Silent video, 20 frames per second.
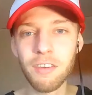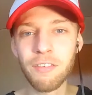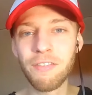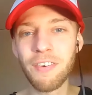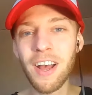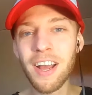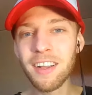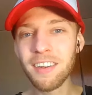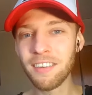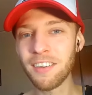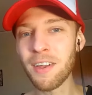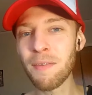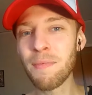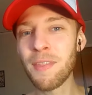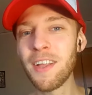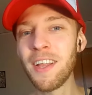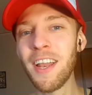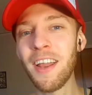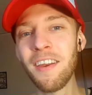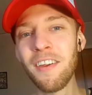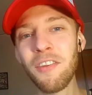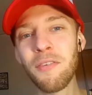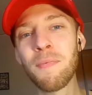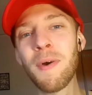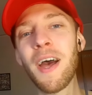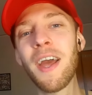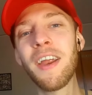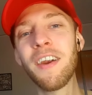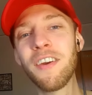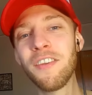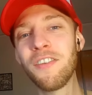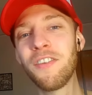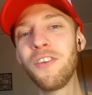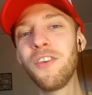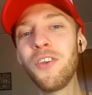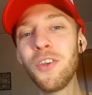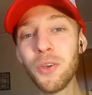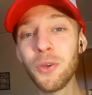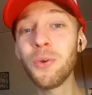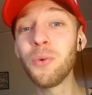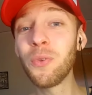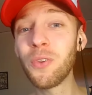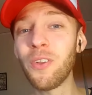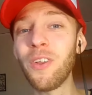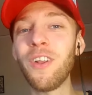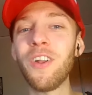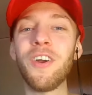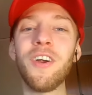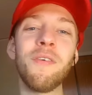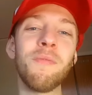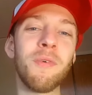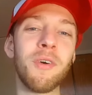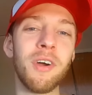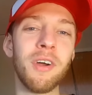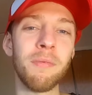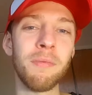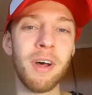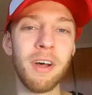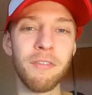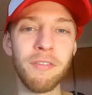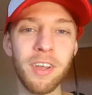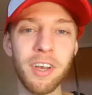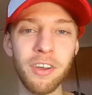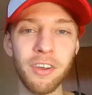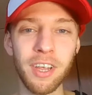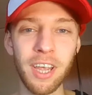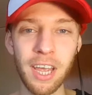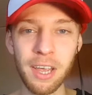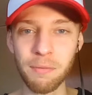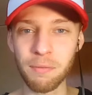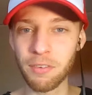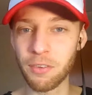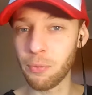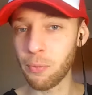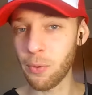Find something that inspires you to learn more about video games,